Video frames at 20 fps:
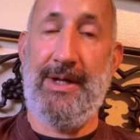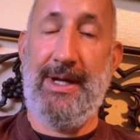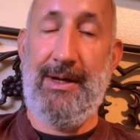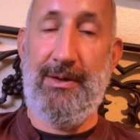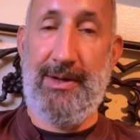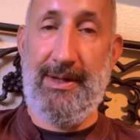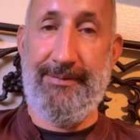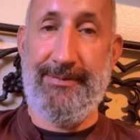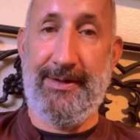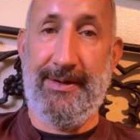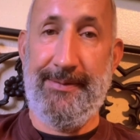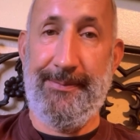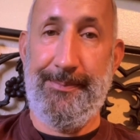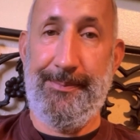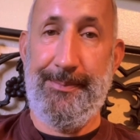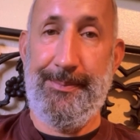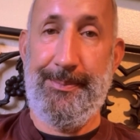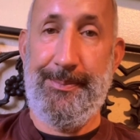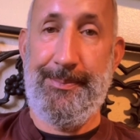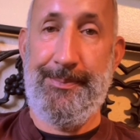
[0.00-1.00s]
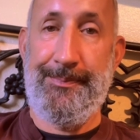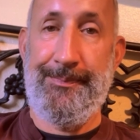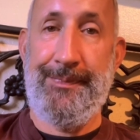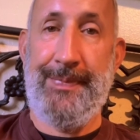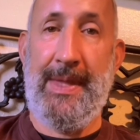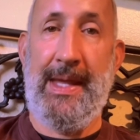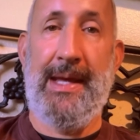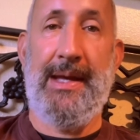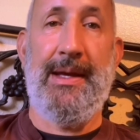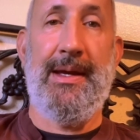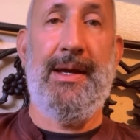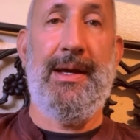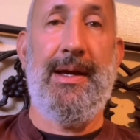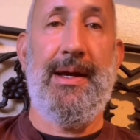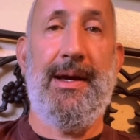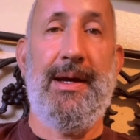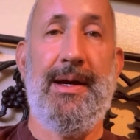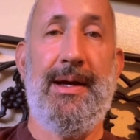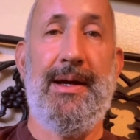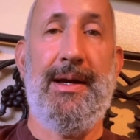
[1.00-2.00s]
However,
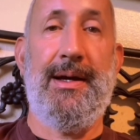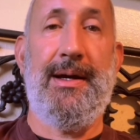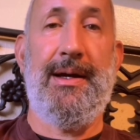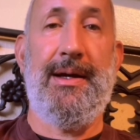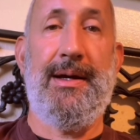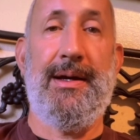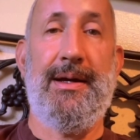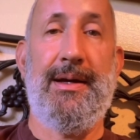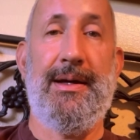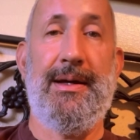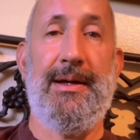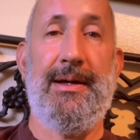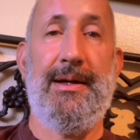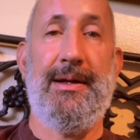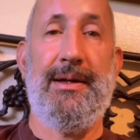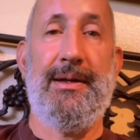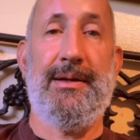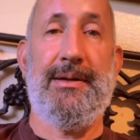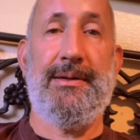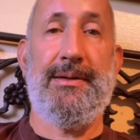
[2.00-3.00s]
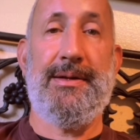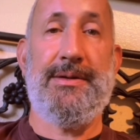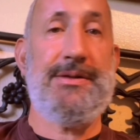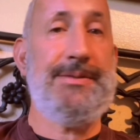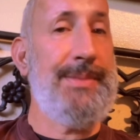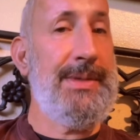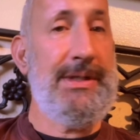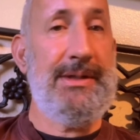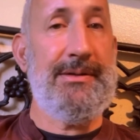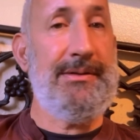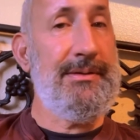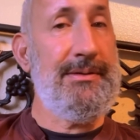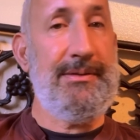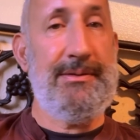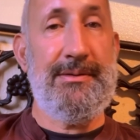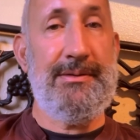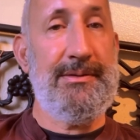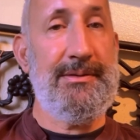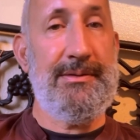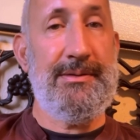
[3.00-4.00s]
there's
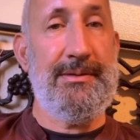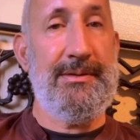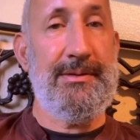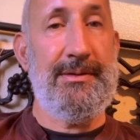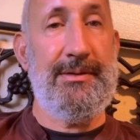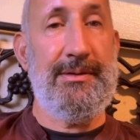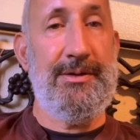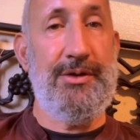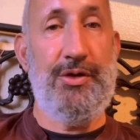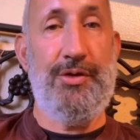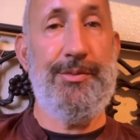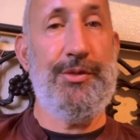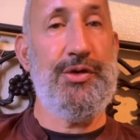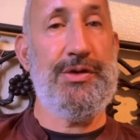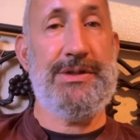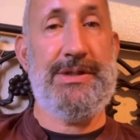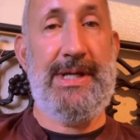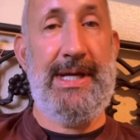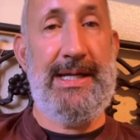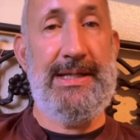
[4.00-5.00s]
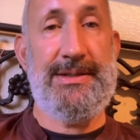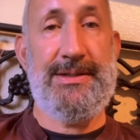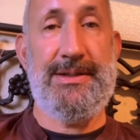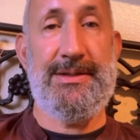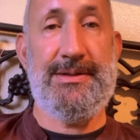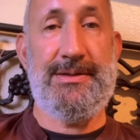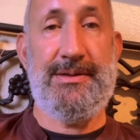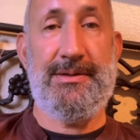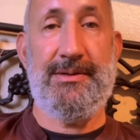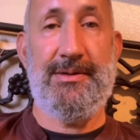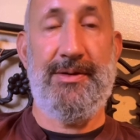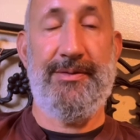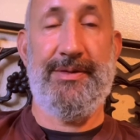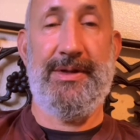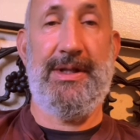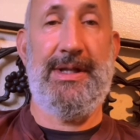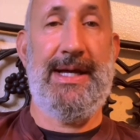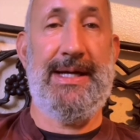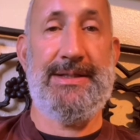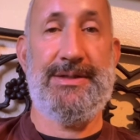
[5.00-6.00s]
been numerous cases over the
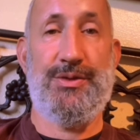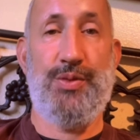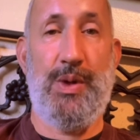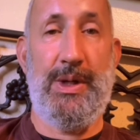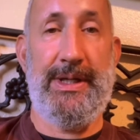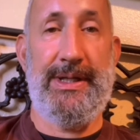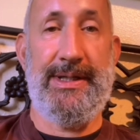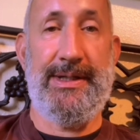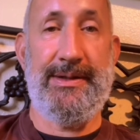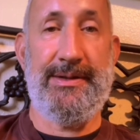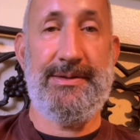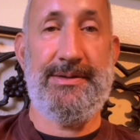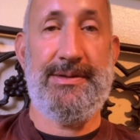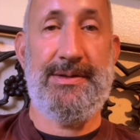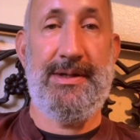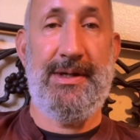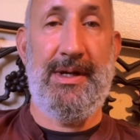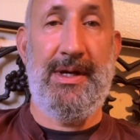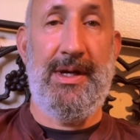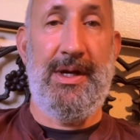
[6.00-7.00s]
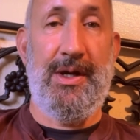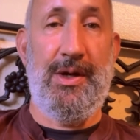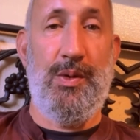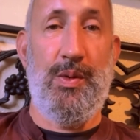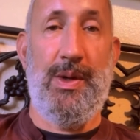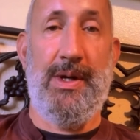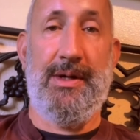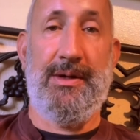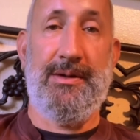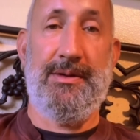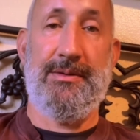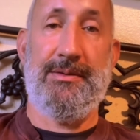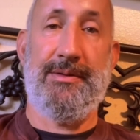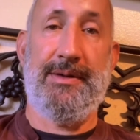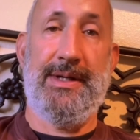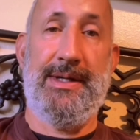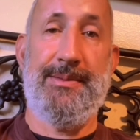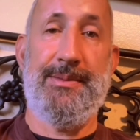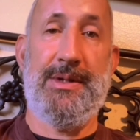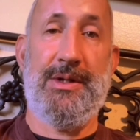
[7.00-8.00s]
last 20 years where
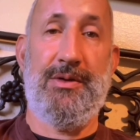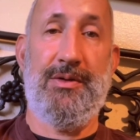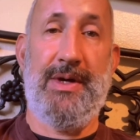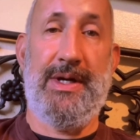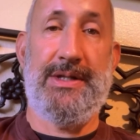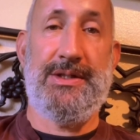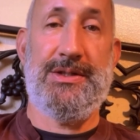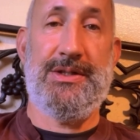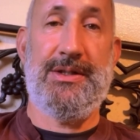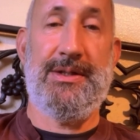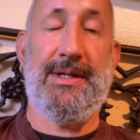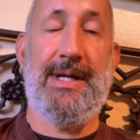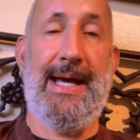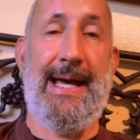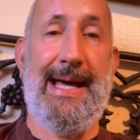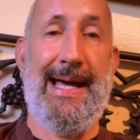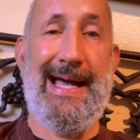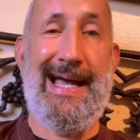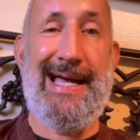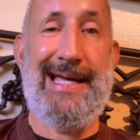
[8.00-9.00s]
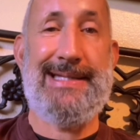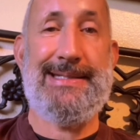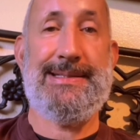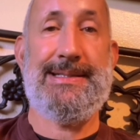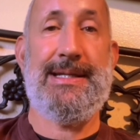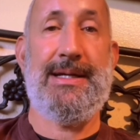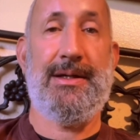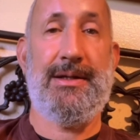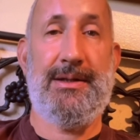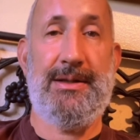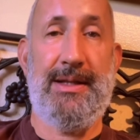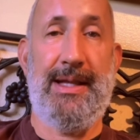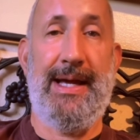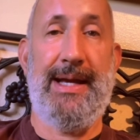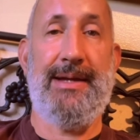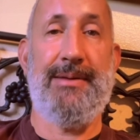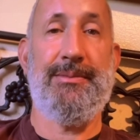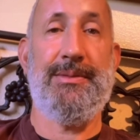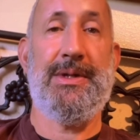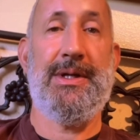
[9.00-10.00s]
immigration has
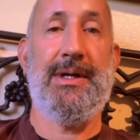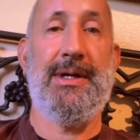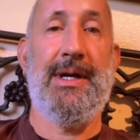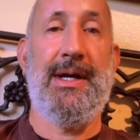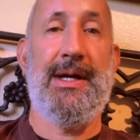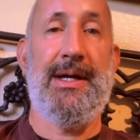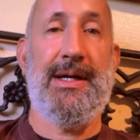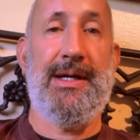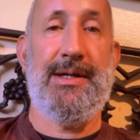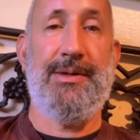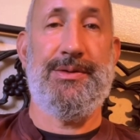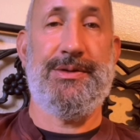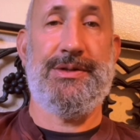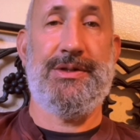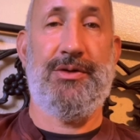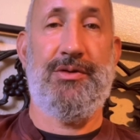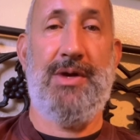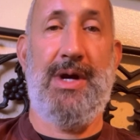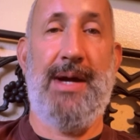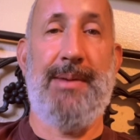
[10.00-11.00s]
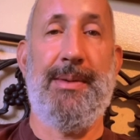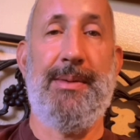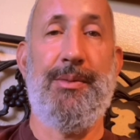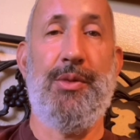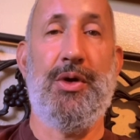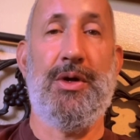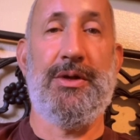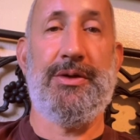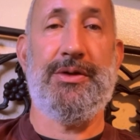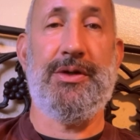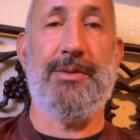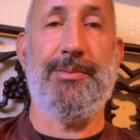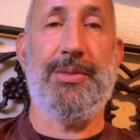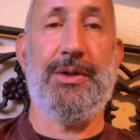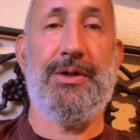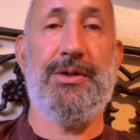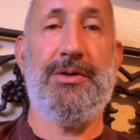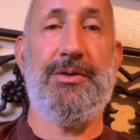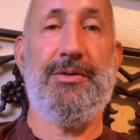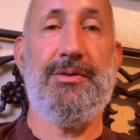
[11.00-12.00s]
claimed it was a crime of moral
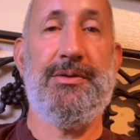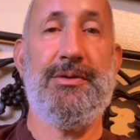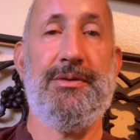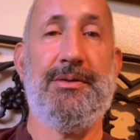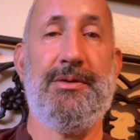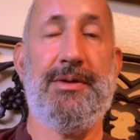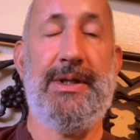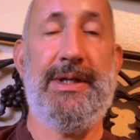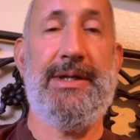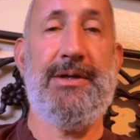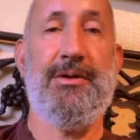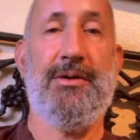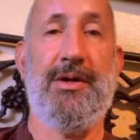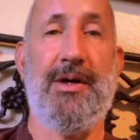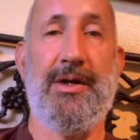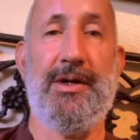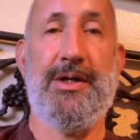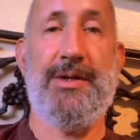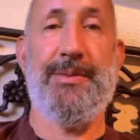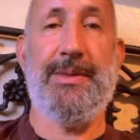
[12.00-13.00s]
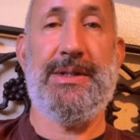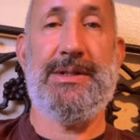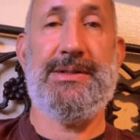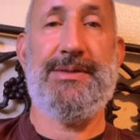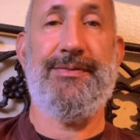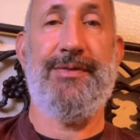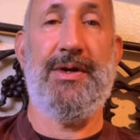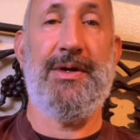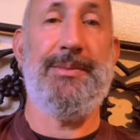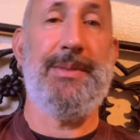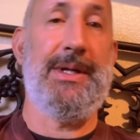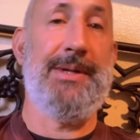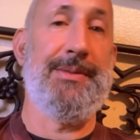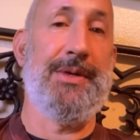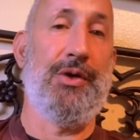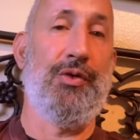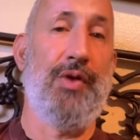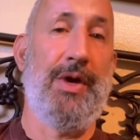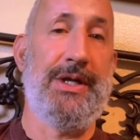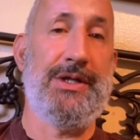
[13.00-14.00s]
turpitude, and legal arguments from
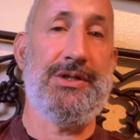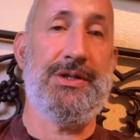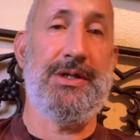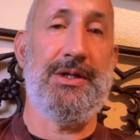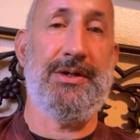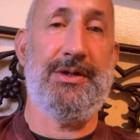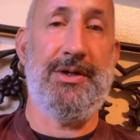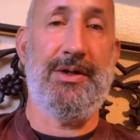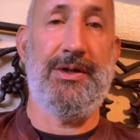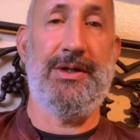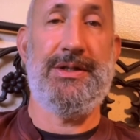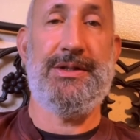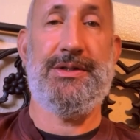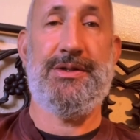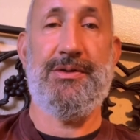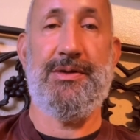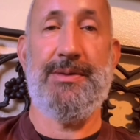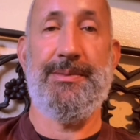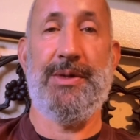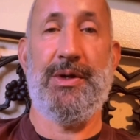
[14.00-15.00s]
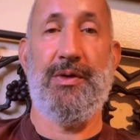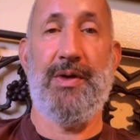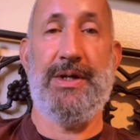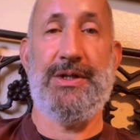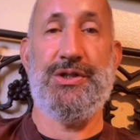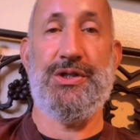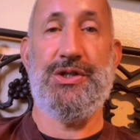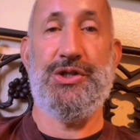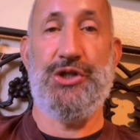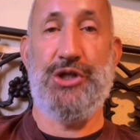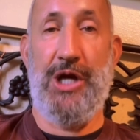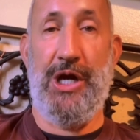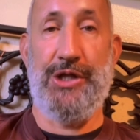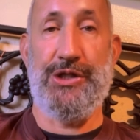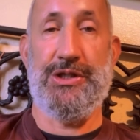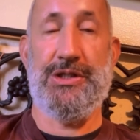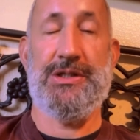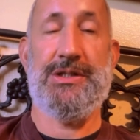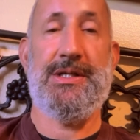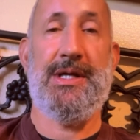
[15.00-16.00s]
immigration attorneys to immigration
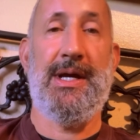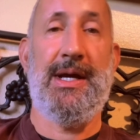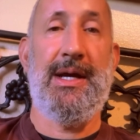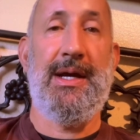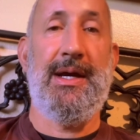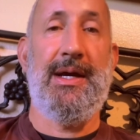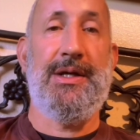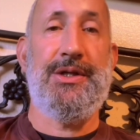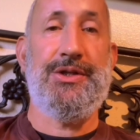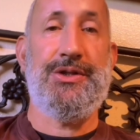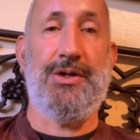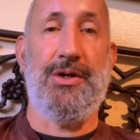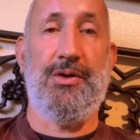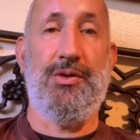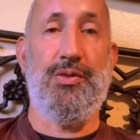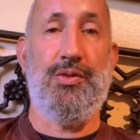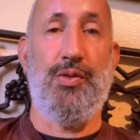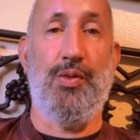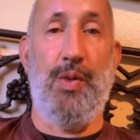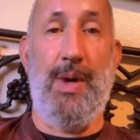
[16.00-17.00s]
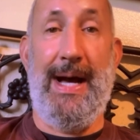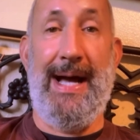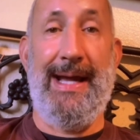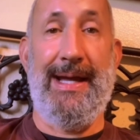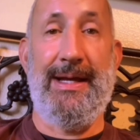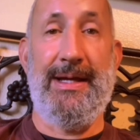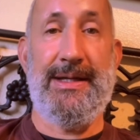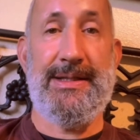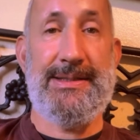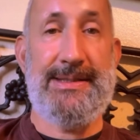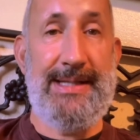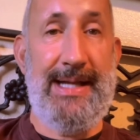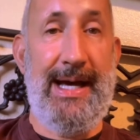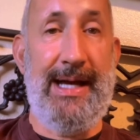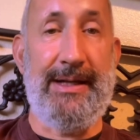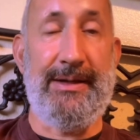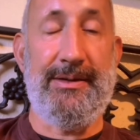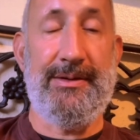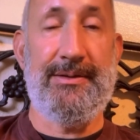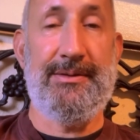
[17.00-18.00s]
judges show why it's
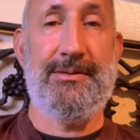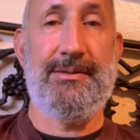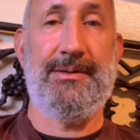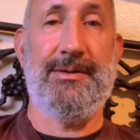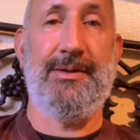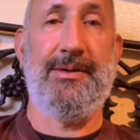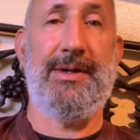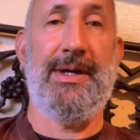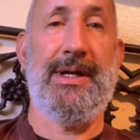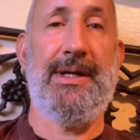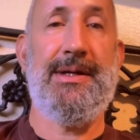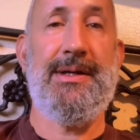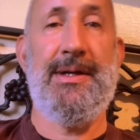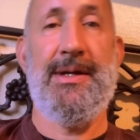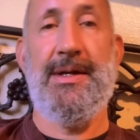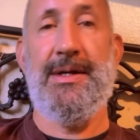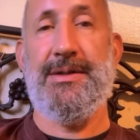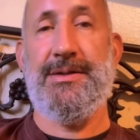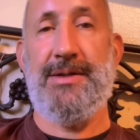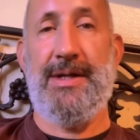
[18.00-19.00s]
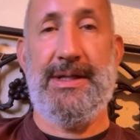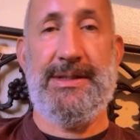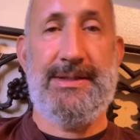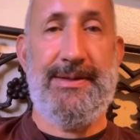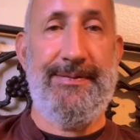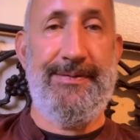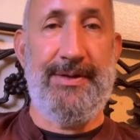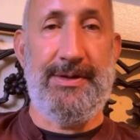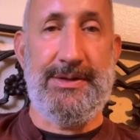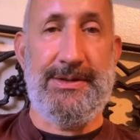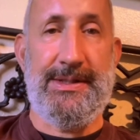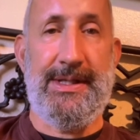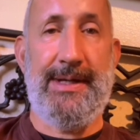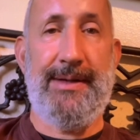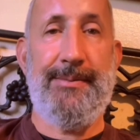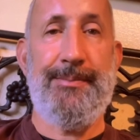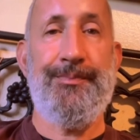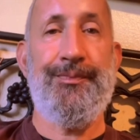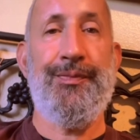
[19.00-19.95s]
not. Okay, so that's the first thing.